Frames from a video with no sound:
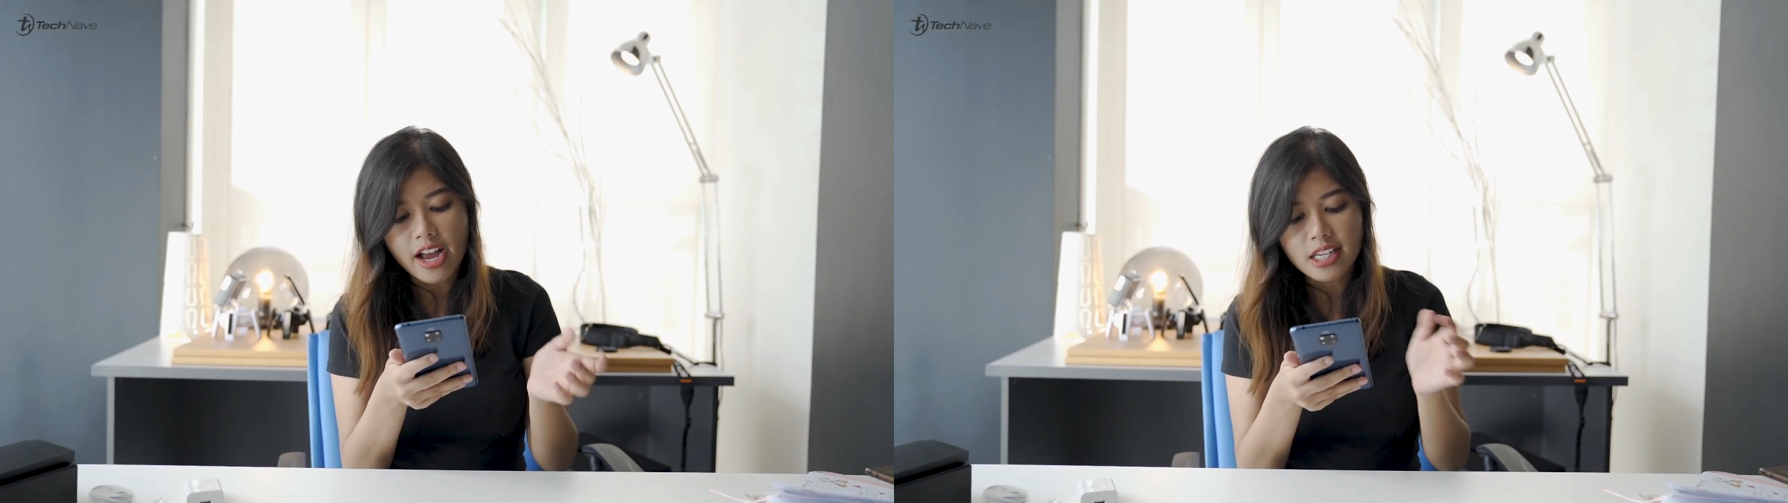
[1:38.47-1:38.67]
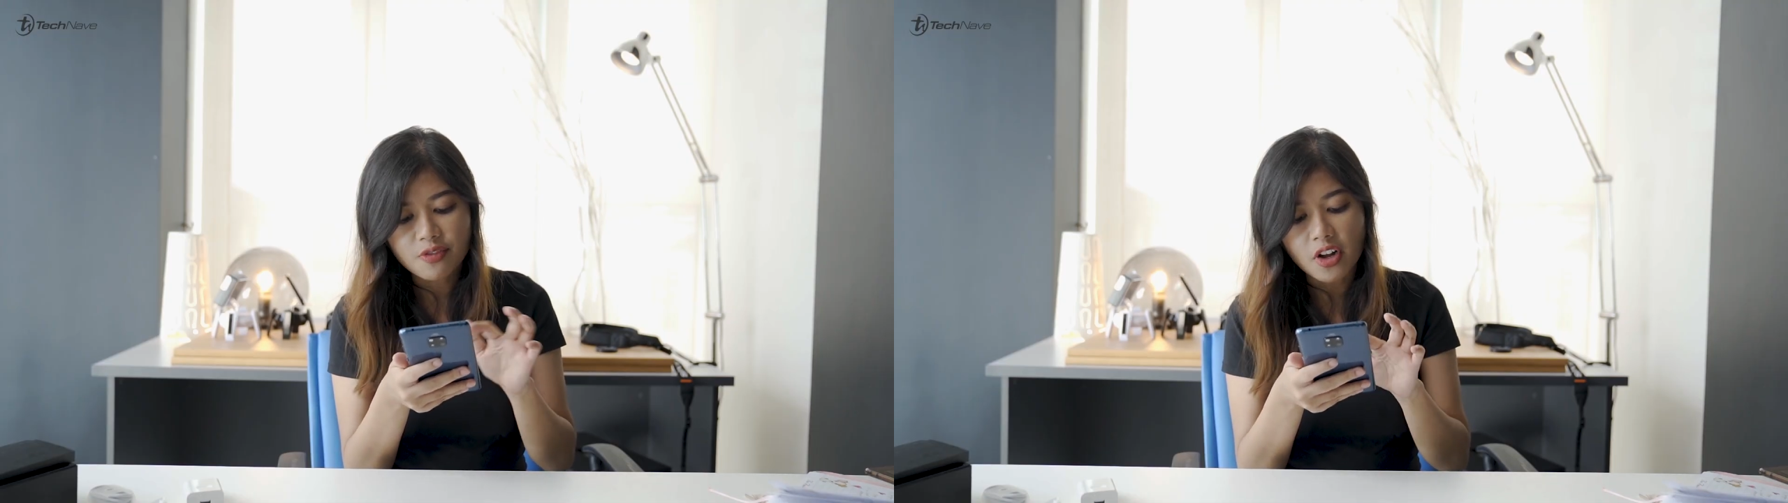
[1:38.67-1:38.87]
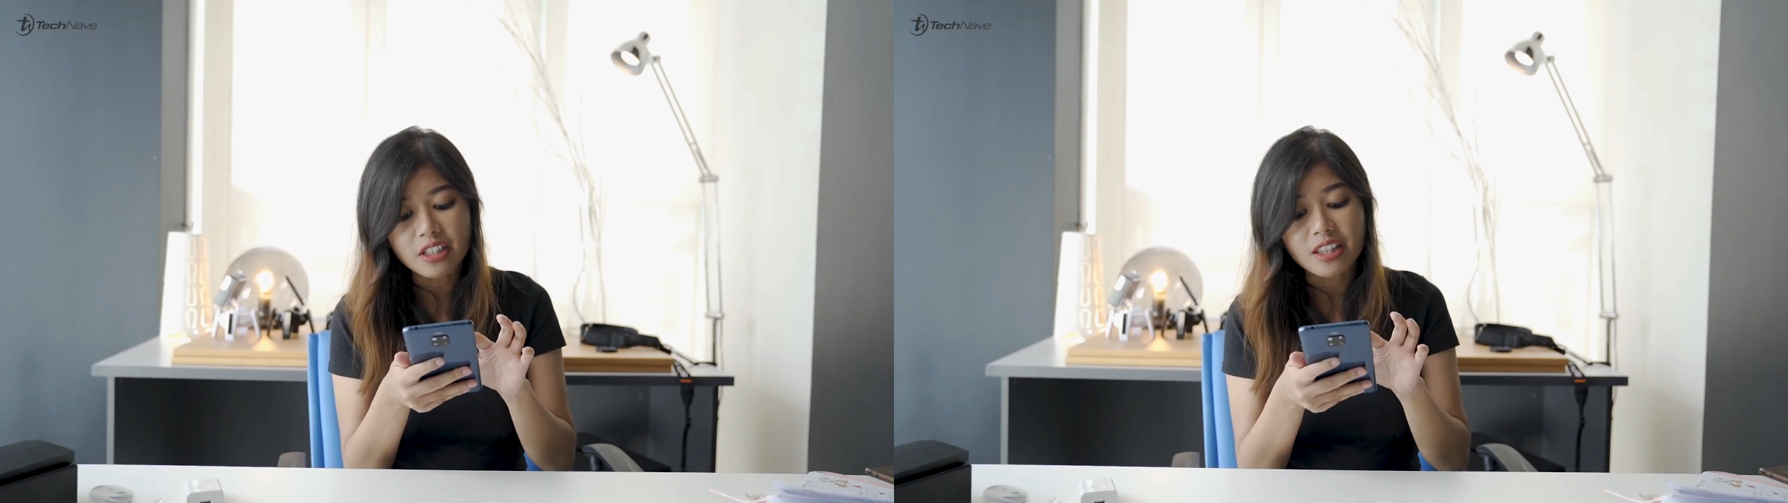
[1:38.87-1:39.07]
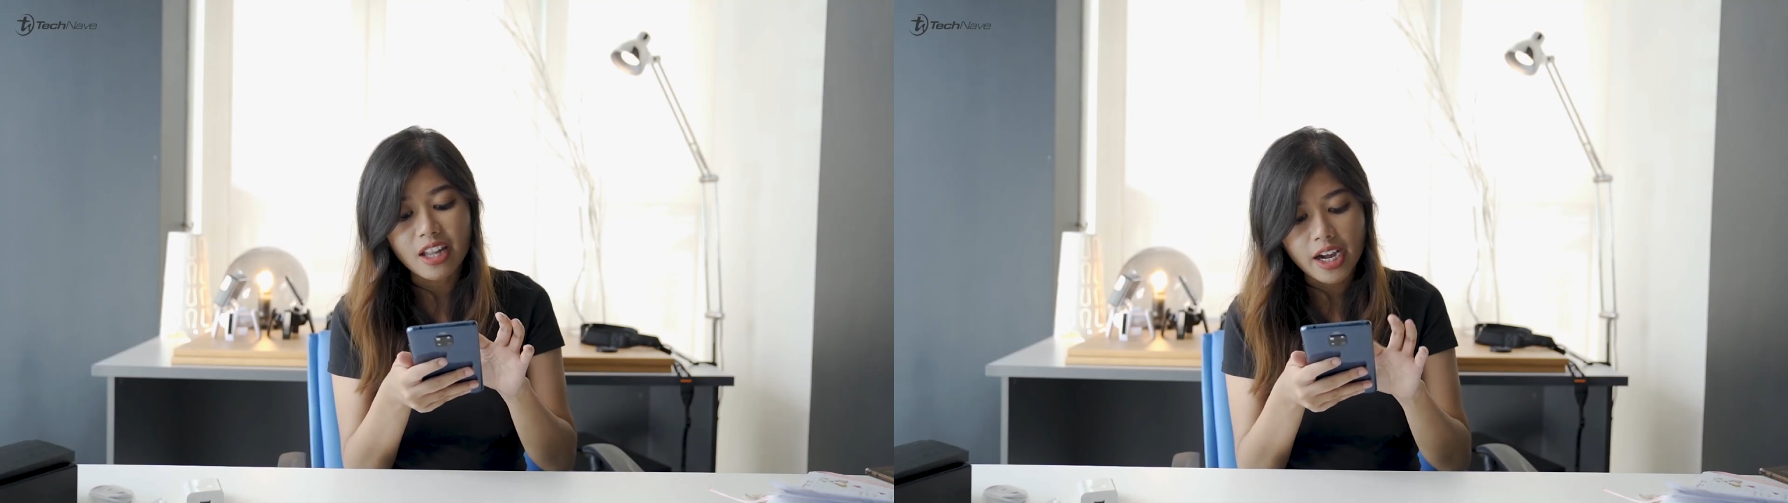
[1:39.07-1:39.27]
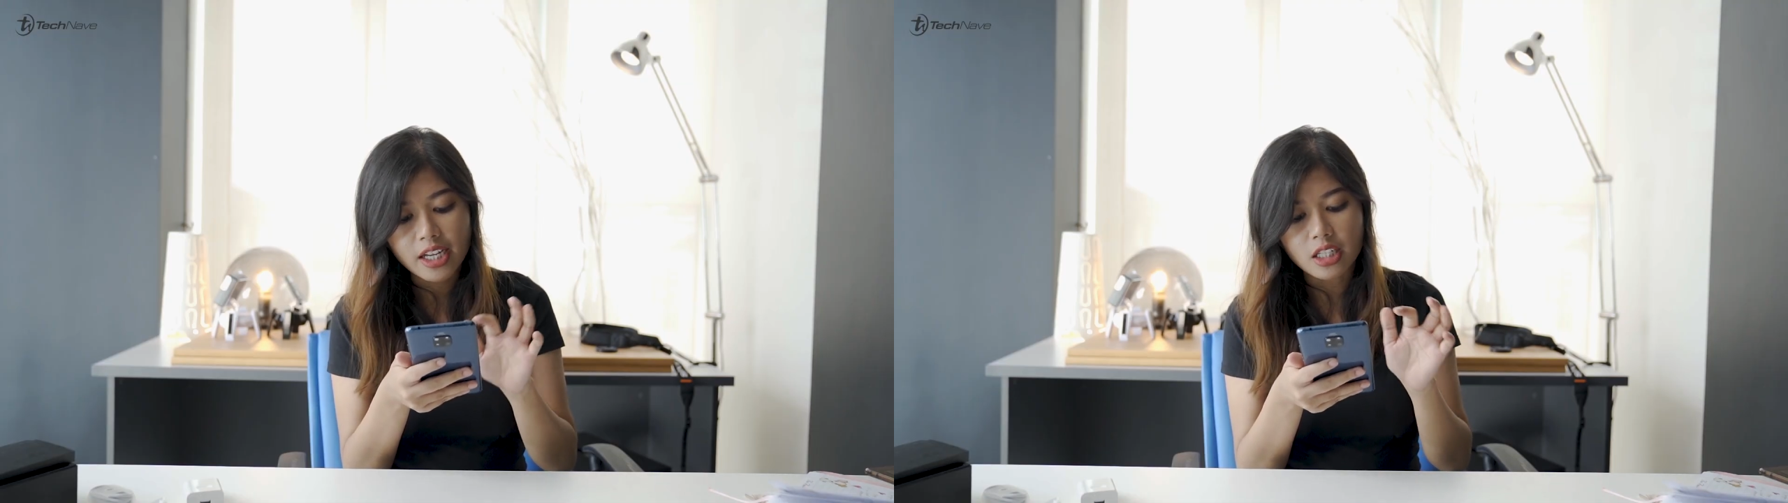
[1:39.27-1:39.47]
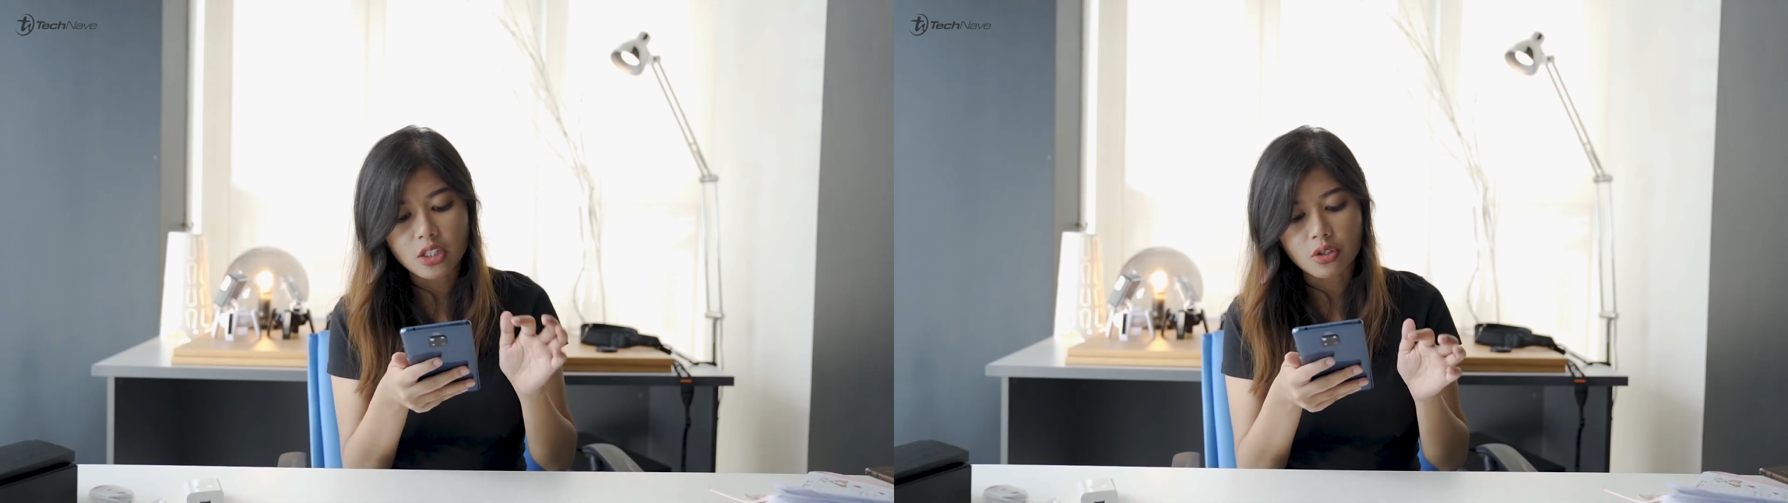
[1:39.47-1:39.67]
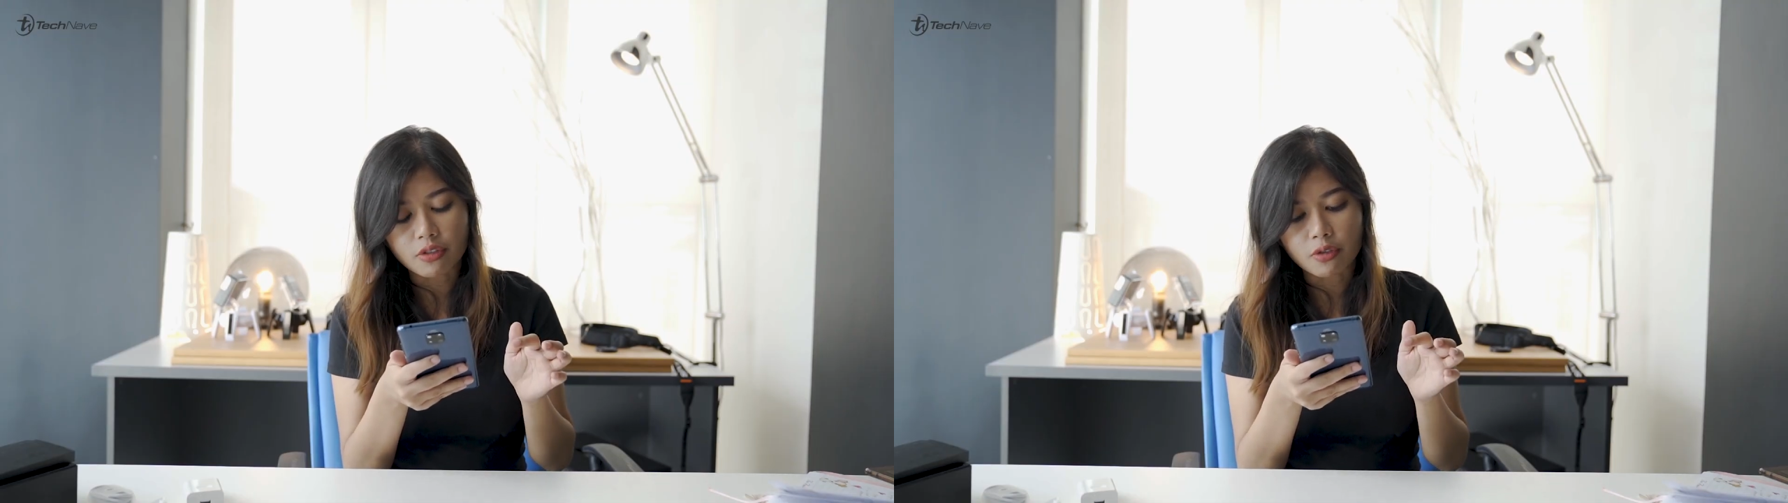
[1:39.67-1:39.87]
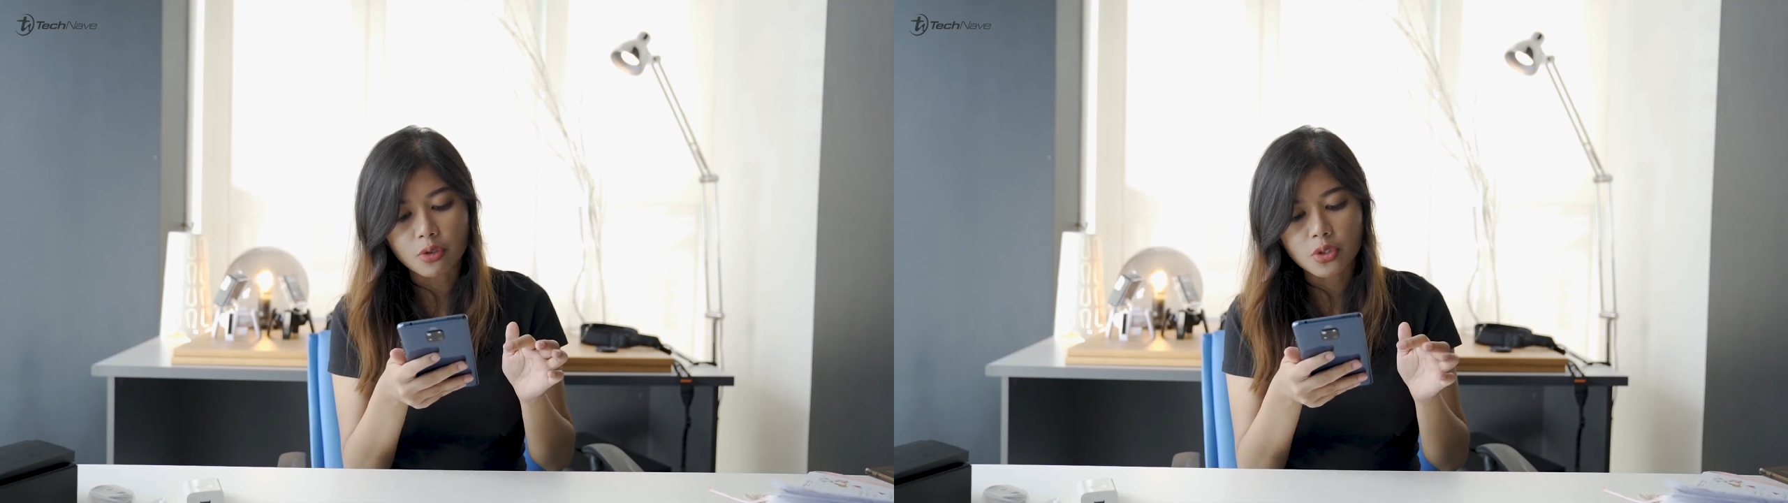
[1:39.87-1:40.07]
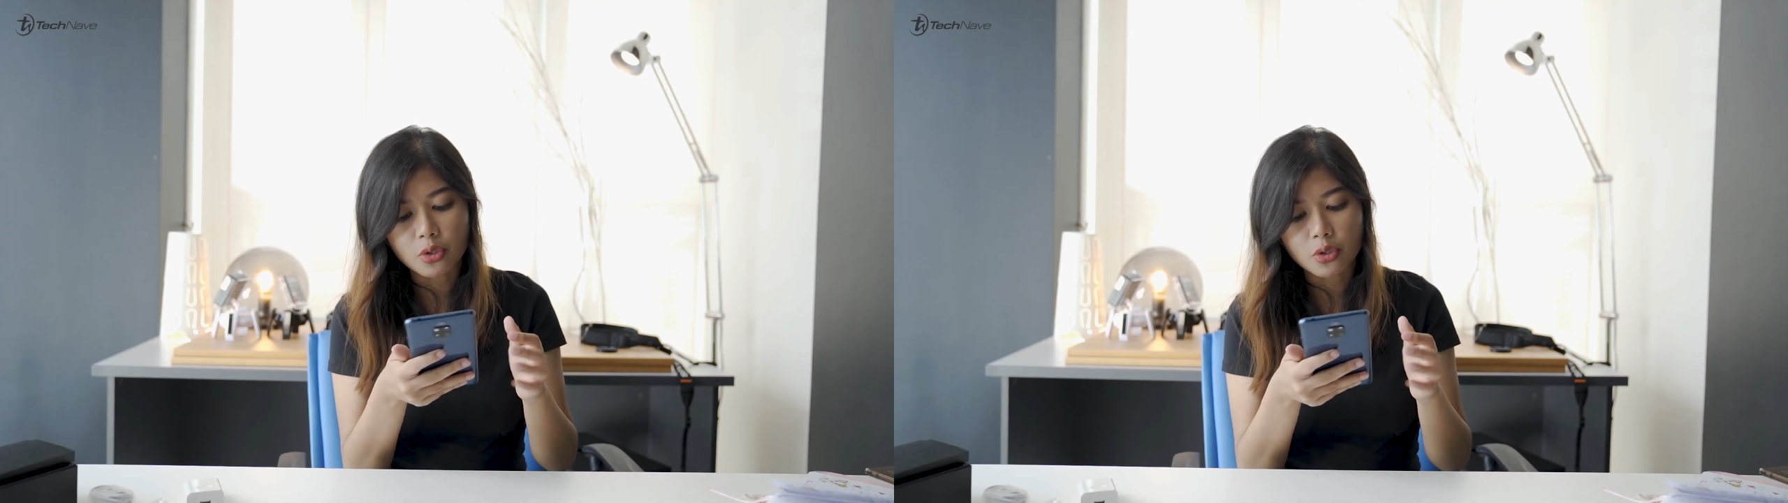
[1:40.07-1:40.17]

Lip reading: Asphalt 9 into the phone.